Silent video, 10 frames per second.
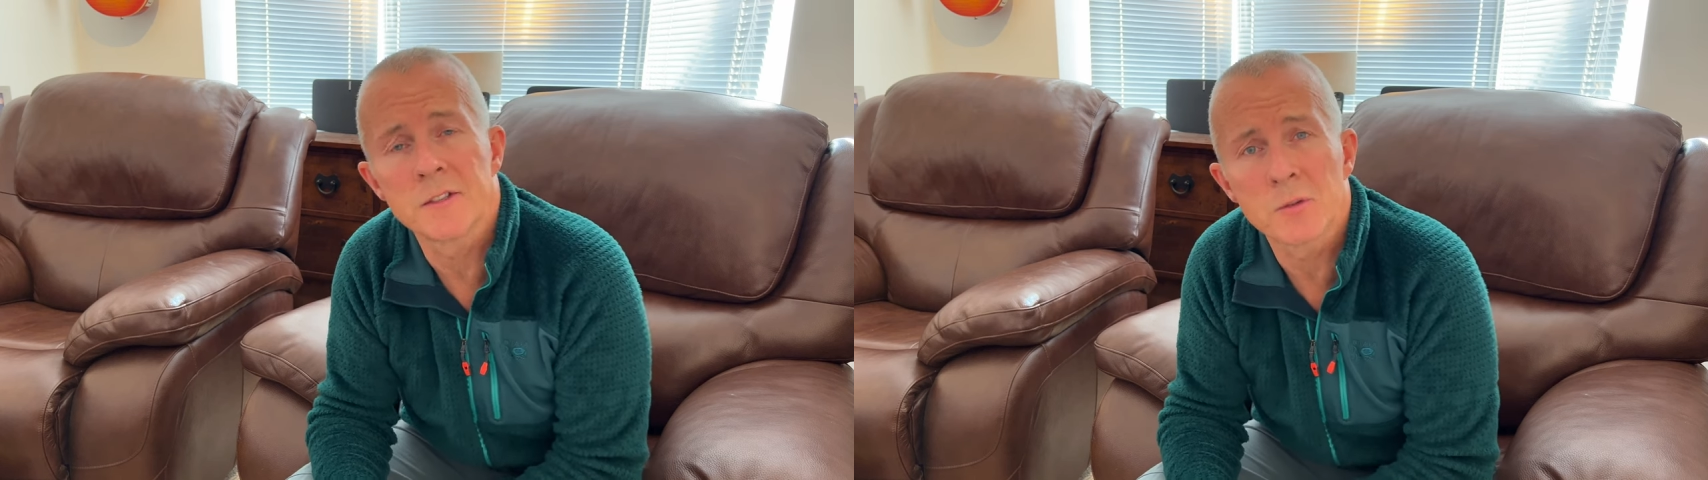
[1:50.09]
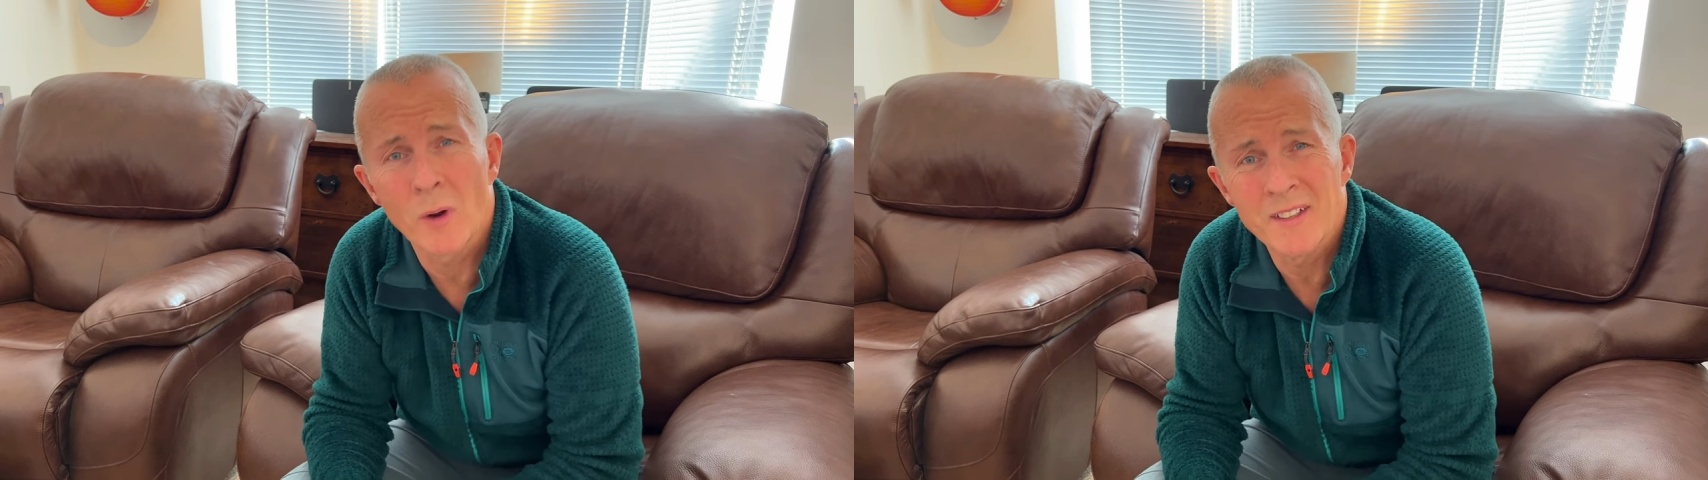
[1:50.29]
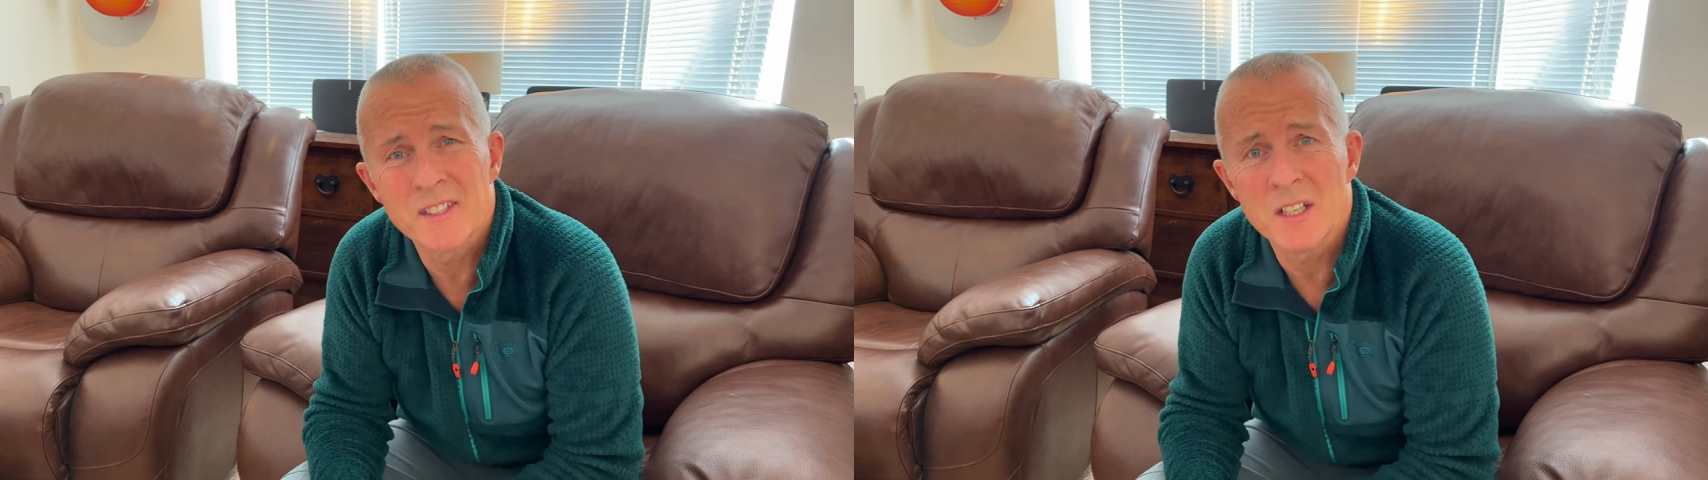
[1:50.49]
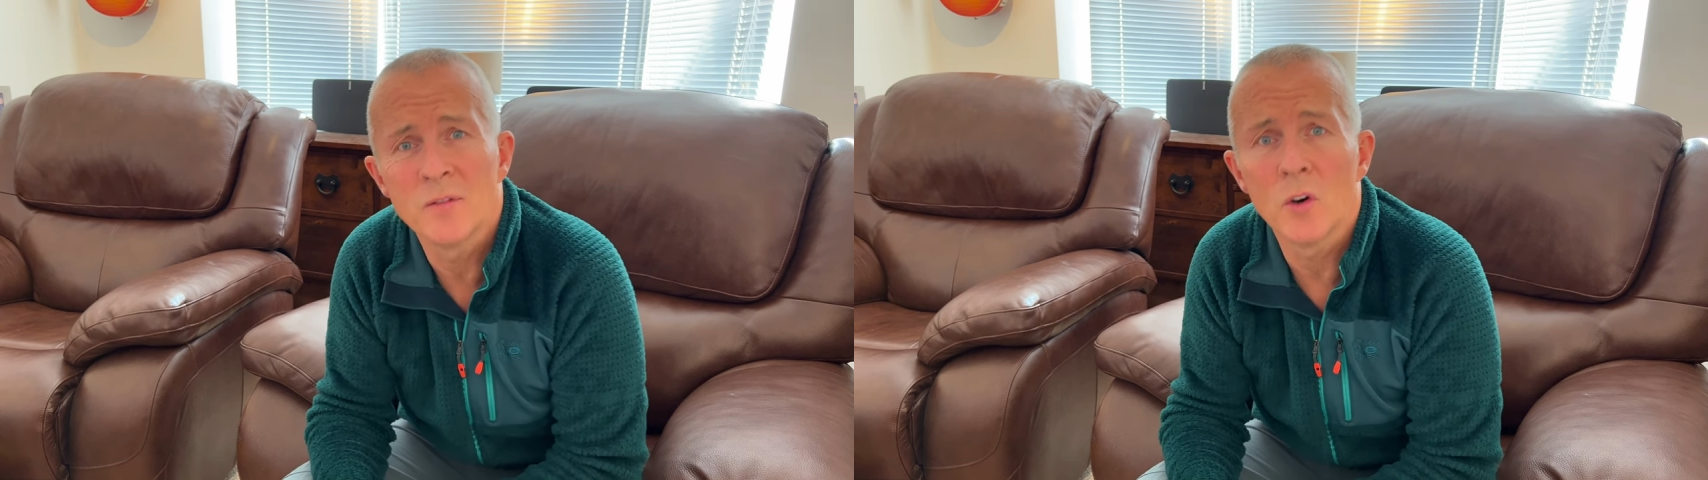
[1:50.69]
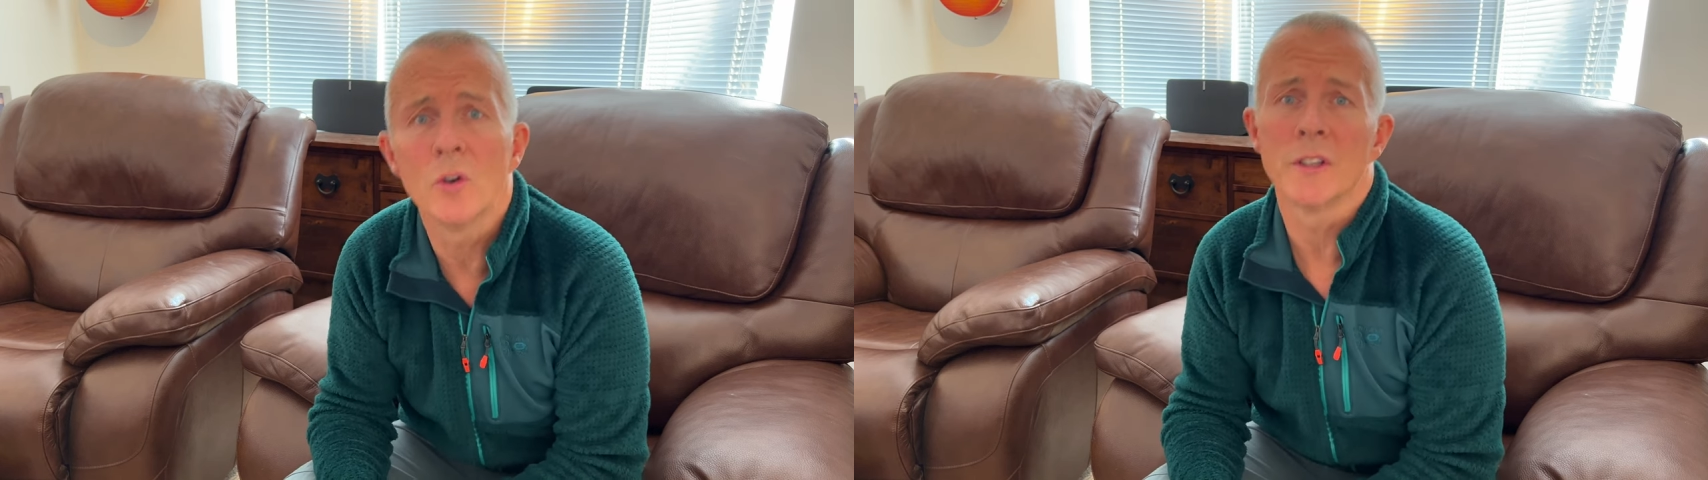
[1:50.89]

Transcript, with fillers: to 24